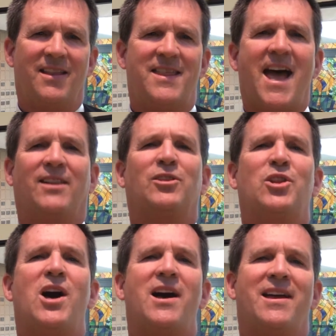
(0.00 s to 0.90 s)
that
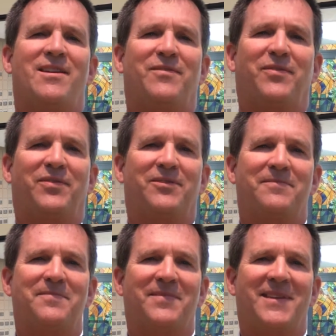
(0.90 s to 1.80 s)
life,
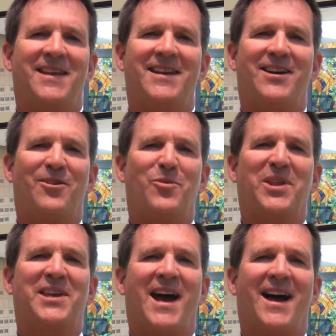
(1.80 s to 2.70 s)
you know,
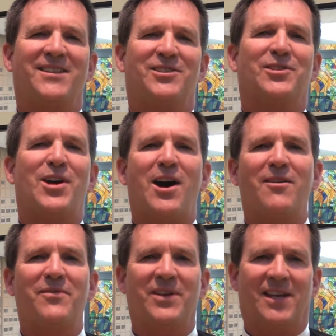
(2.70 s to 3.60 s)
with God's
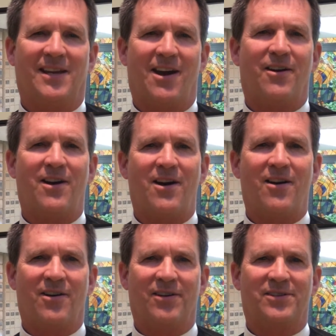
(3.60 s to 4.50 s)
love in our
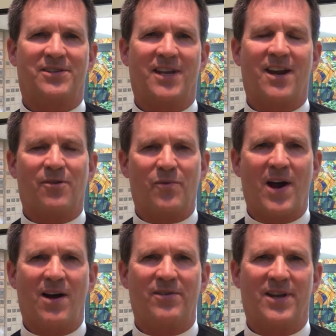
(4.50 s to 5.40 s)
hearts and
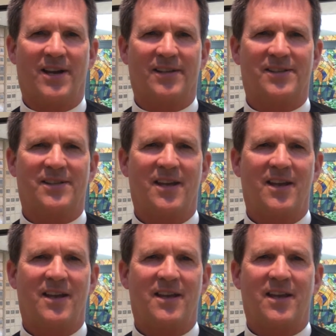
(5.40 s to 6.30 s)
around us
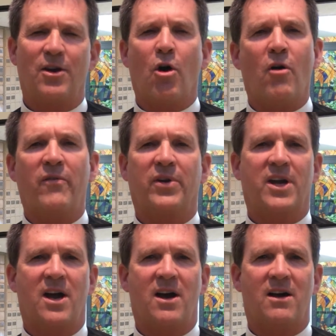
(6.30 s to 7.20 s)
can
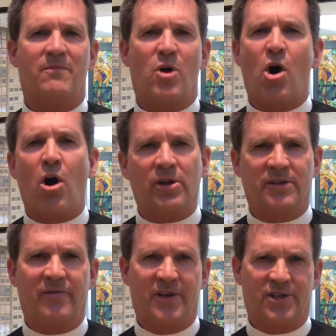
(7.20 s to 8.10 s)
overcome all
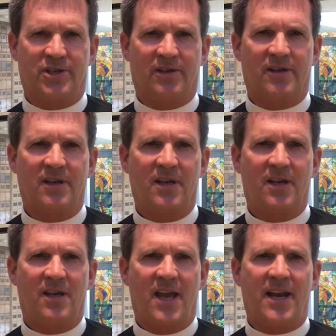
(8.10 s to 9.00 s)
division
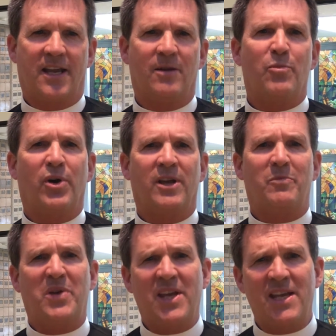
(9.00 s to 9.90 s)
and it can bring
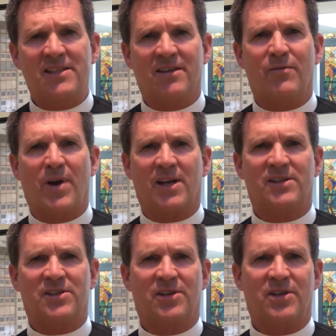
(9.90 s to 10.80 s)
peace and
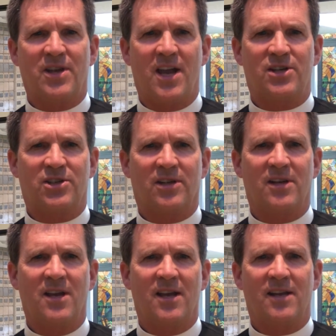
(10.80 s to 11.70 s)
reconciliation
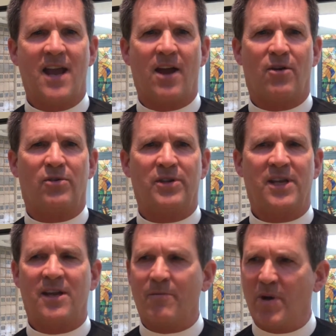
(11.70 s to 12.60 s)
not
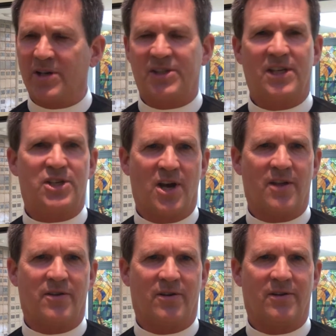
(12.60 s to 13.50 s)
only amongst each
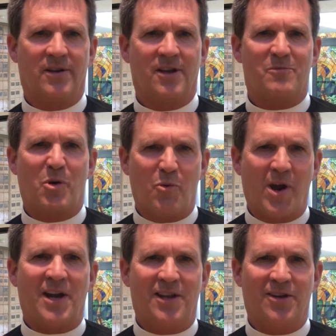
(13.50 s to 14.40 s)
other but
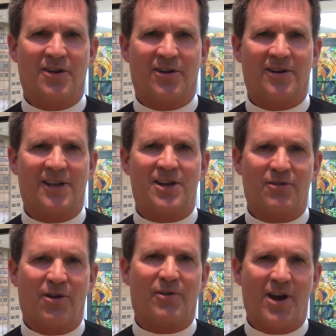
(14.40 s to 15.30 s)
right here in
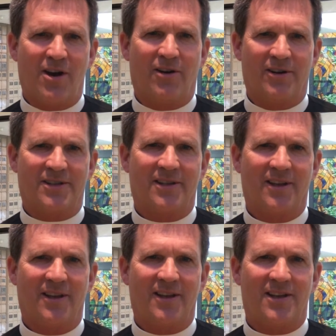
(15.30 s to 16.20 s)
your own heart.
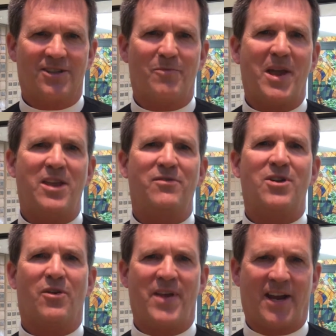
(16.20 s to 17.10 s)
So may you
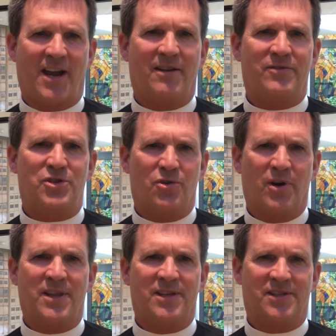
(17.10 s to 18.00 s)
know that kind of
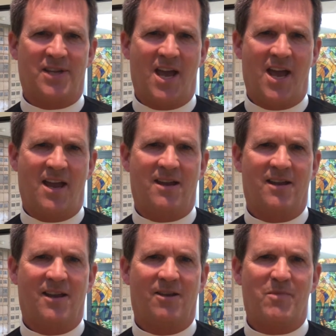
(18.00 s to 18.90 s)
joy this day.
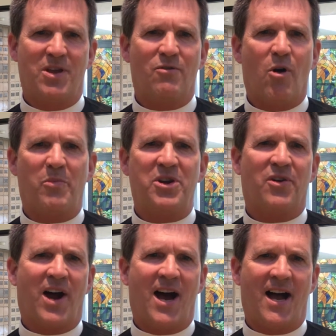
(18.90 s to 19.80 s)
May you open
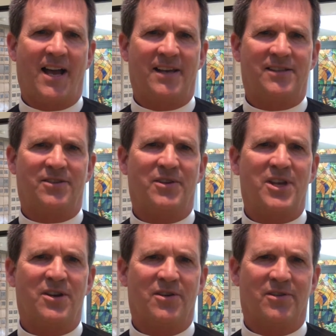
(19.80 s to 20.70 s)
your eyes, your
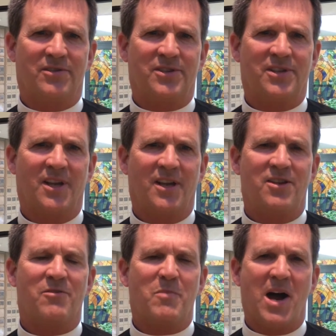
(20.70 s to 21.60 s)
ears,
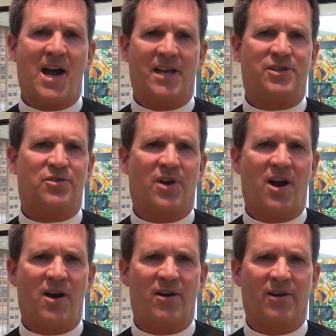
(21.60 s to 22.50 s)
your minds, your
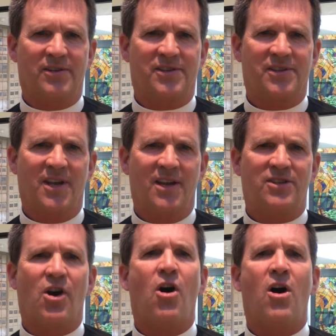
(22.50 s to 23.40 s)
hearts
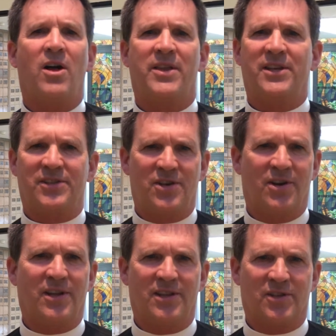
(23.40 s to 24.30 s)
to all that is
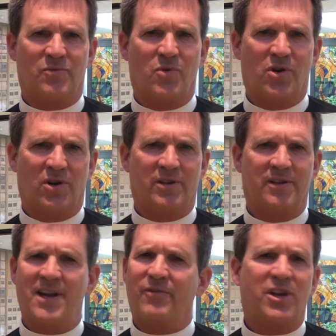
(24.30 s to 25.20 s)
good in this world.
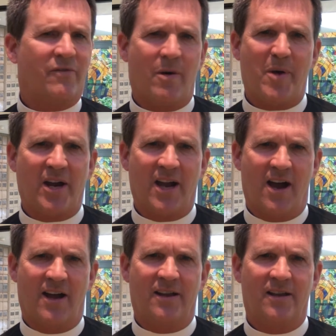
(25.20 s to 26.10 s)
Never give up on
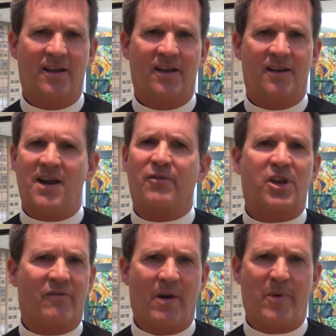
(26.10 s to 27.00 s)
God. Never
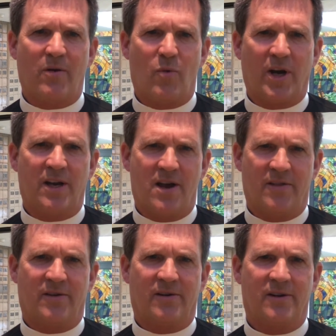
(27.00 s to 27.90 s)
give up on one
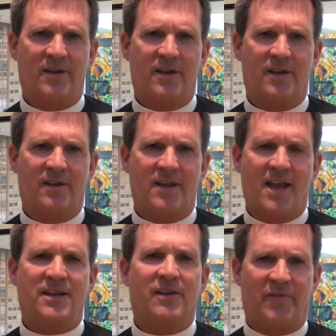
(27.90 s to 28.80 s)
another.
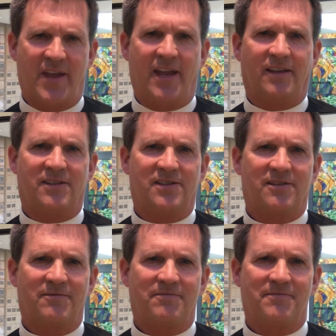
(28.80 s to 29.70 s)
And give thanks.
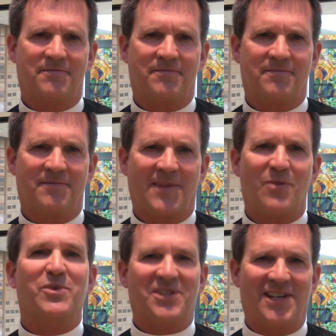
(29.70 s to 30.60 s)

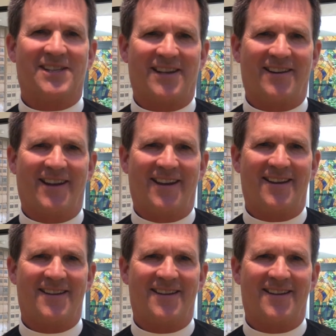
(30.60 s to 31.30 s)
We'll see you Sunday.